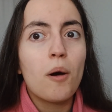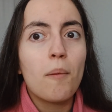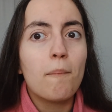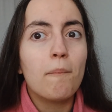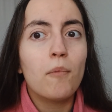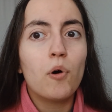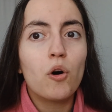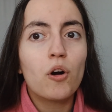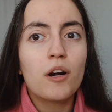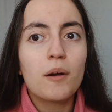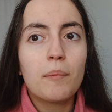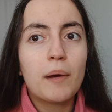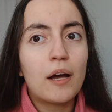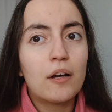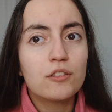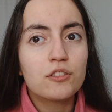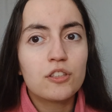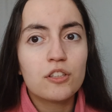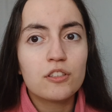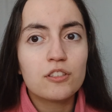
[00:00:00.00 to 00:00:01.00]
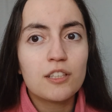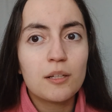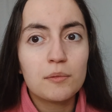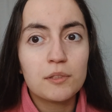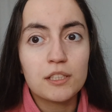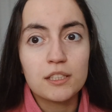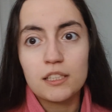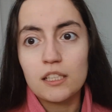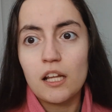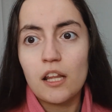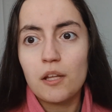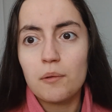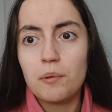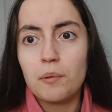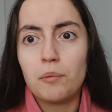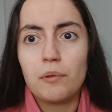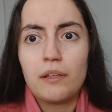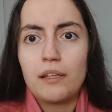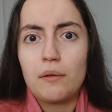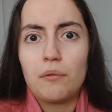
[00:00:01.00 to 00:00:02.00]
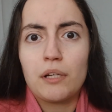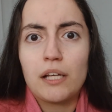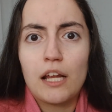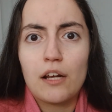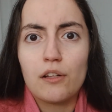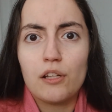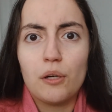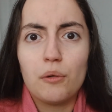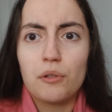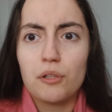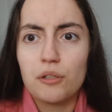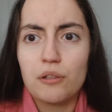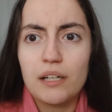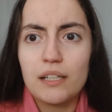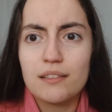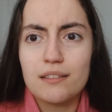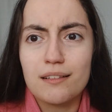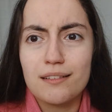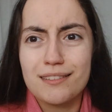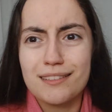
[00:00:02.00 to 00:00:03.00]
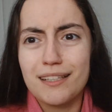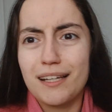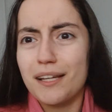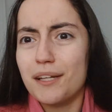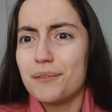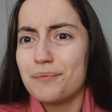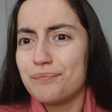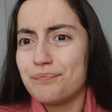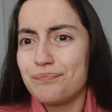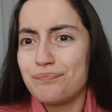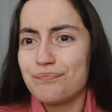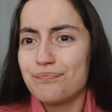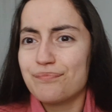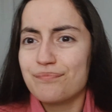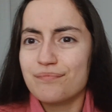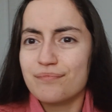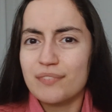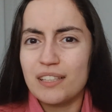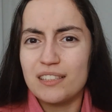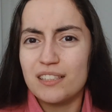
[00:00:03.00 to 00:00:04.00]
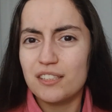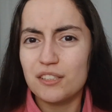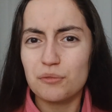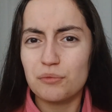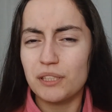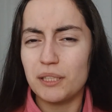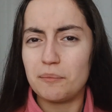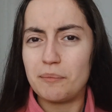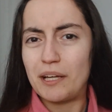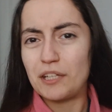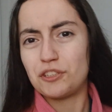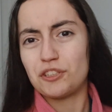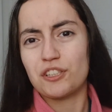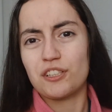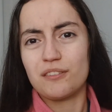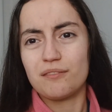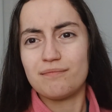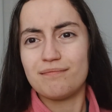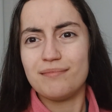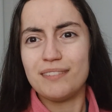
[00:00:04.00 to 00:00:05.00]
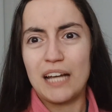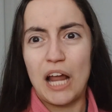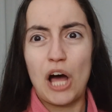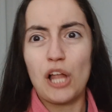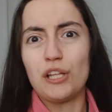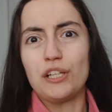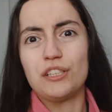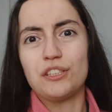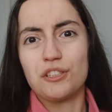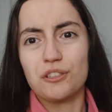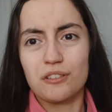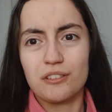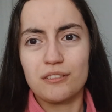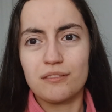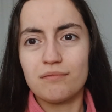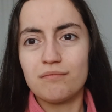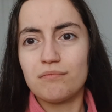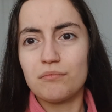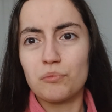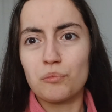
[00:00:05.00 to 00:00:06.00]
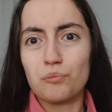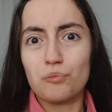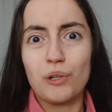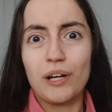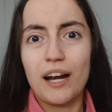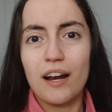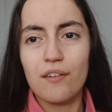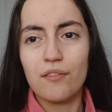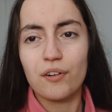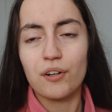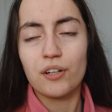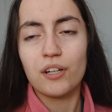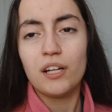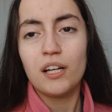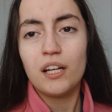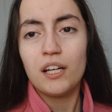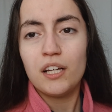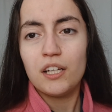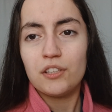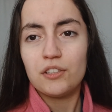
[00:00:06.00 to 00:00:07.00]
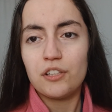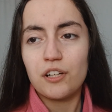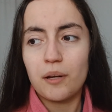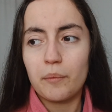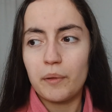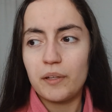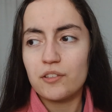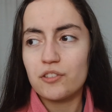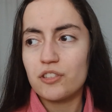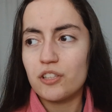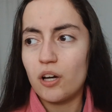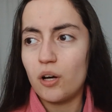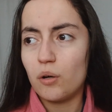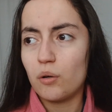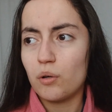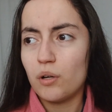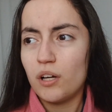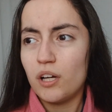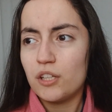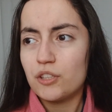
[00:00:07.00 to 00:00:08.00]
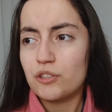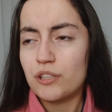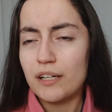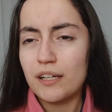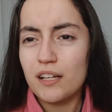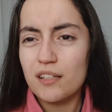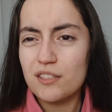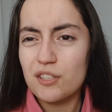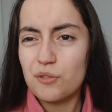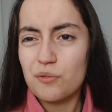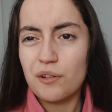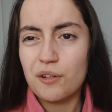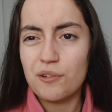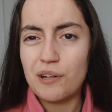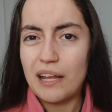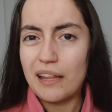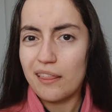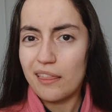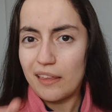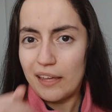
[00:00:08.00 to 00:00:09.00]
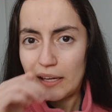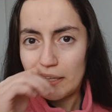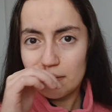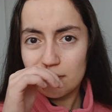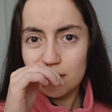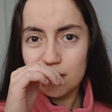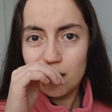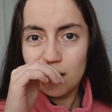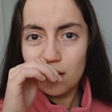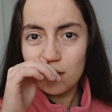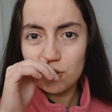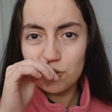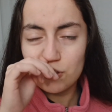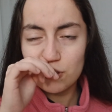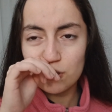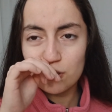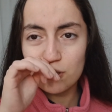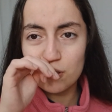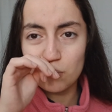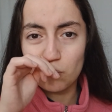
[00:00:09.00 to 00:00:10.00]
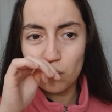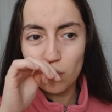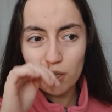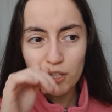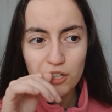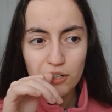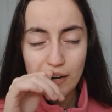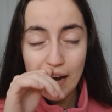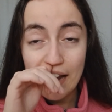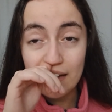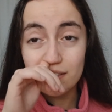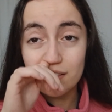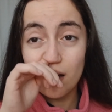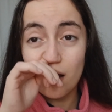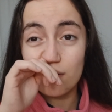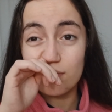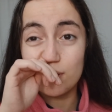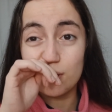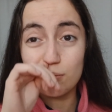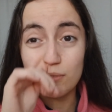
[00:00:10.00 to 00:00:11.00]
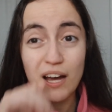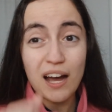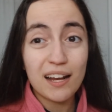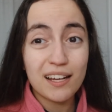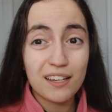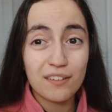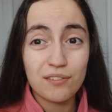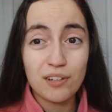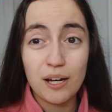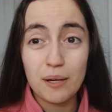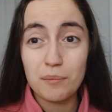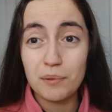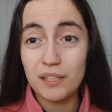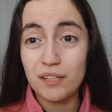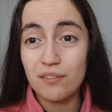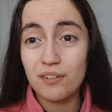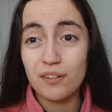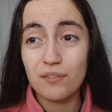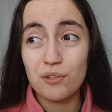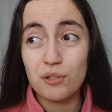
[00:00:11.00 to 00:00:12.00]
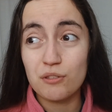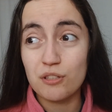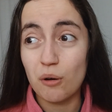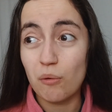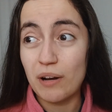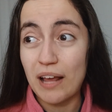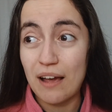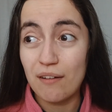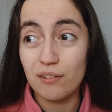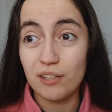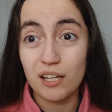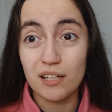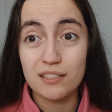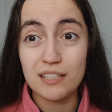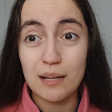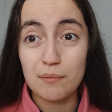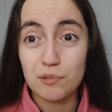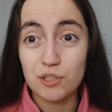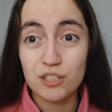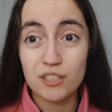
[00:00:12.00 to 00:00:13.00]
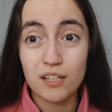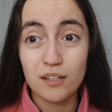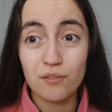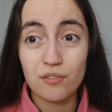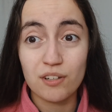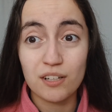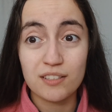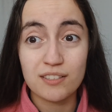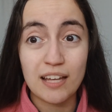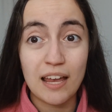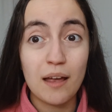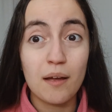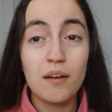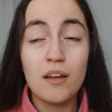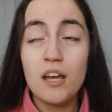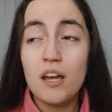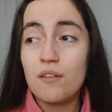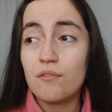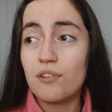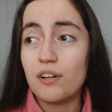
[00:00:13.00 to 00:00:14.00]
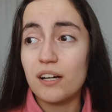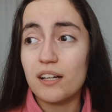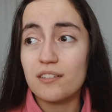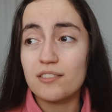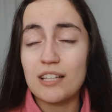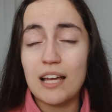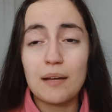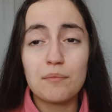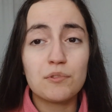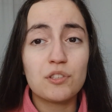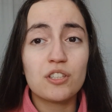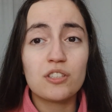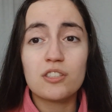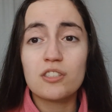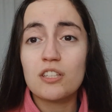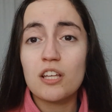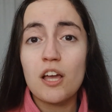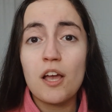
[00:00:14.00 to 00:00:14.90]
more about certain subjects than other people, and they would get lower grades. And it's like, it doesn't really measure knowledge or whatever. You know what I mean? So try not to regret things. Just work your ass off. Do not give up. Even if you don't have a lot of time to study for an exam, just